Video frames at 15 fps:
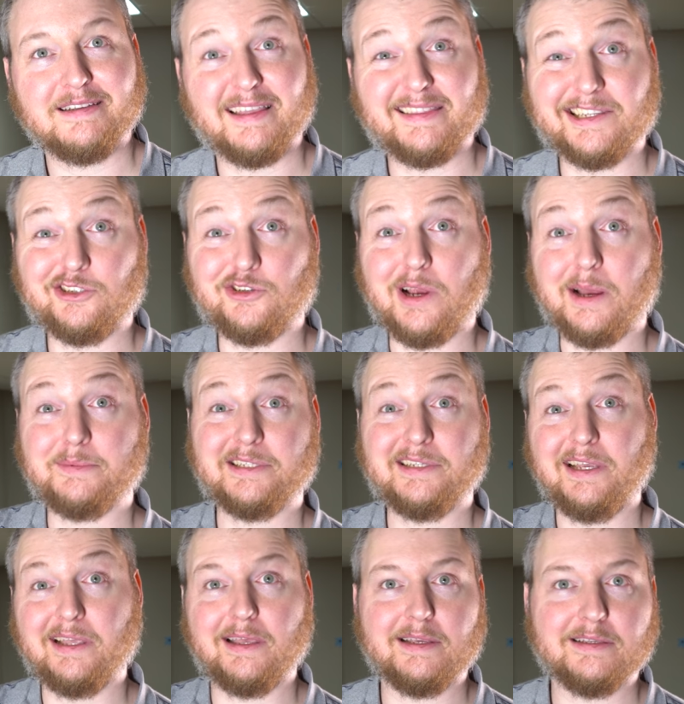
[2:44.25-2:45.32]
Got the drop
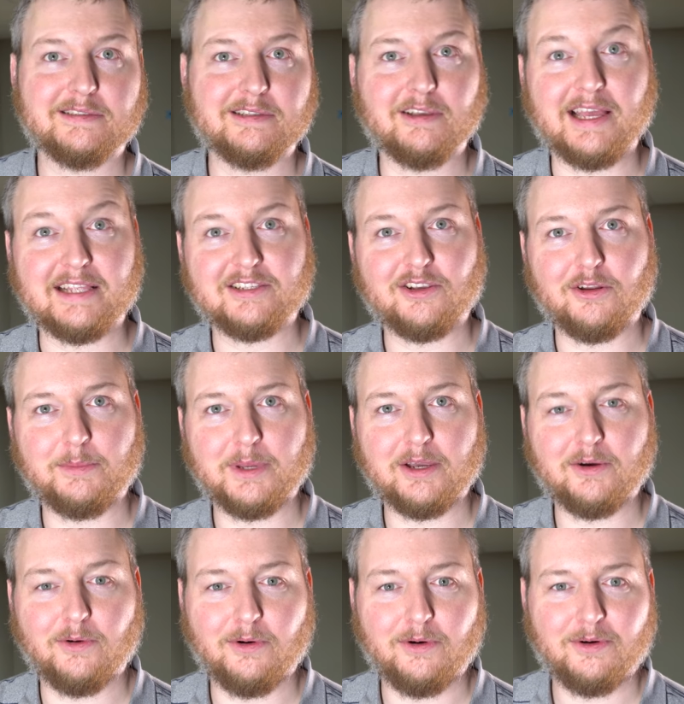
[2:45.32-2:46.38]
ceiling, so that's going to be
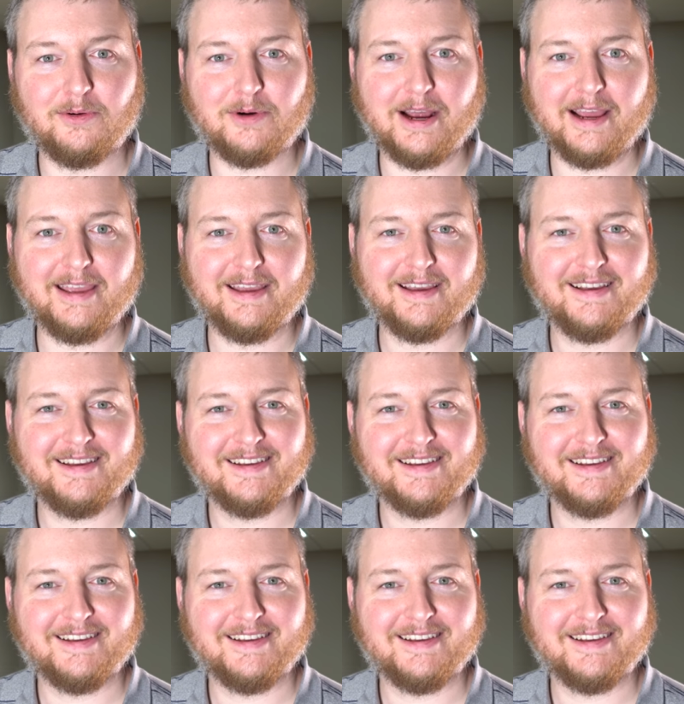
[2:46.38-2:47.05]
cool, right?